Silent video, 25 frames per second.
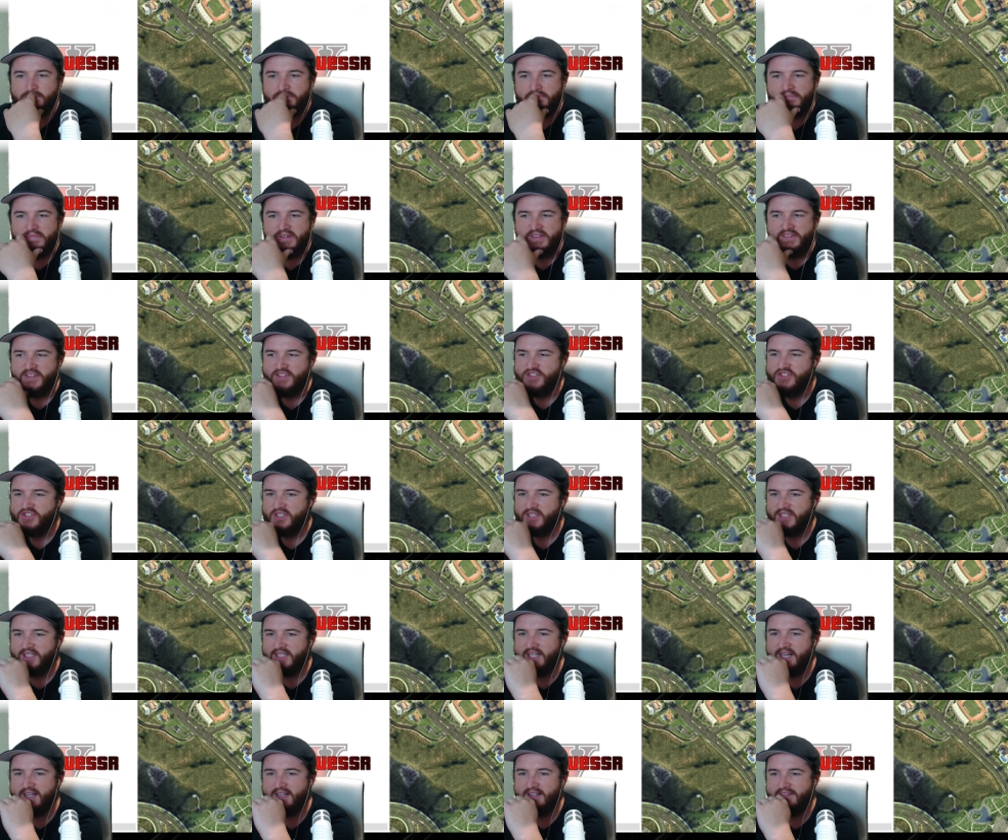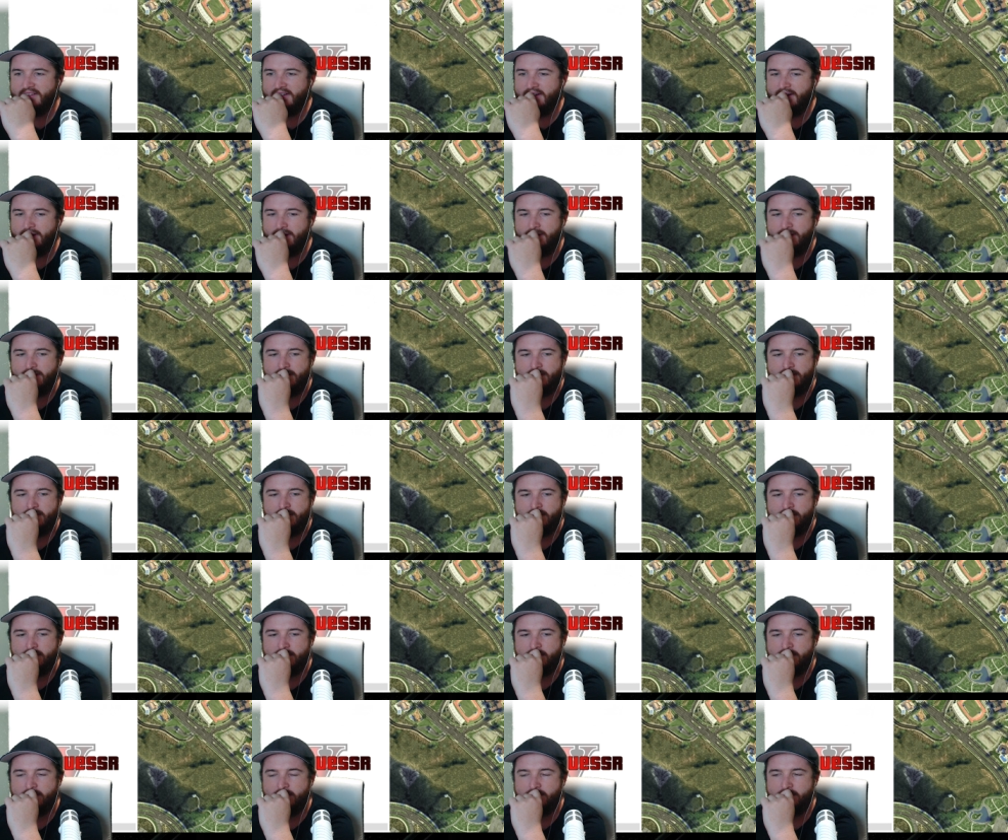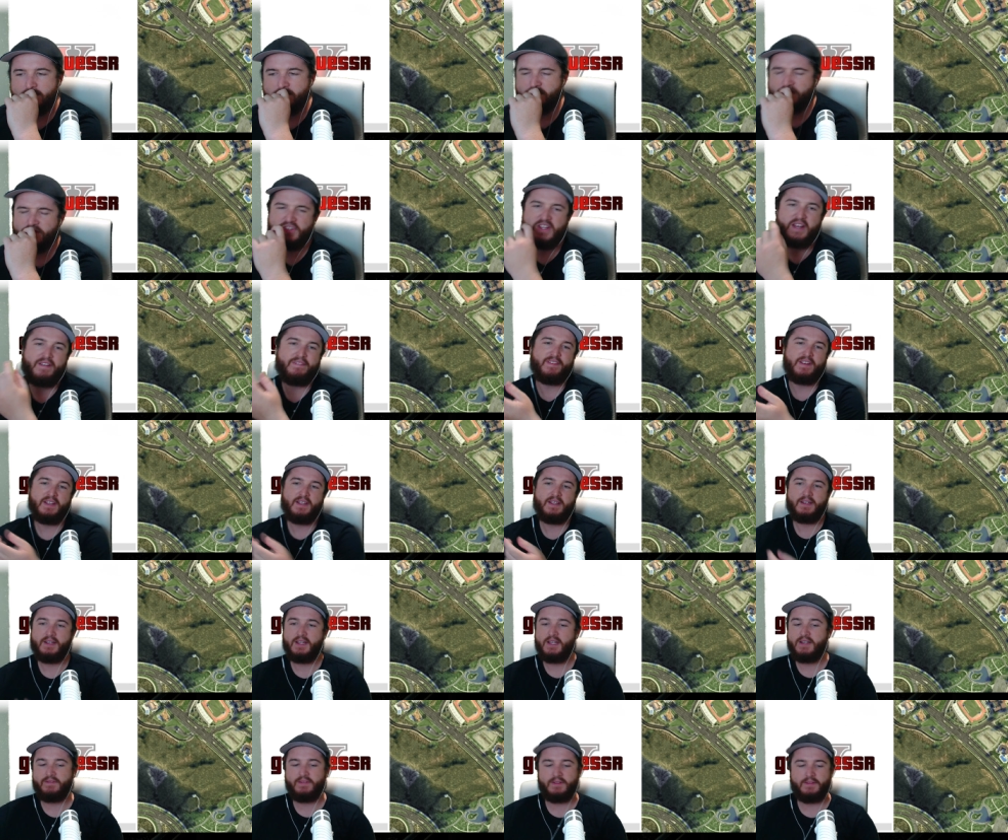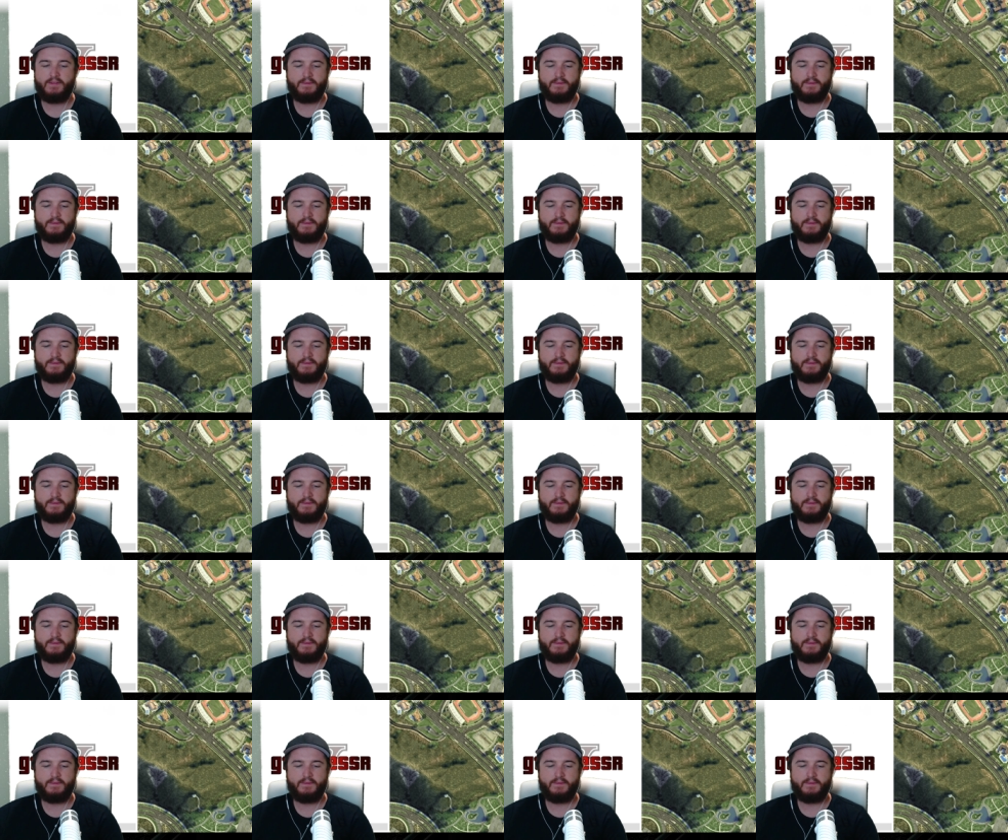It's a chilly day today. Stuffy, even.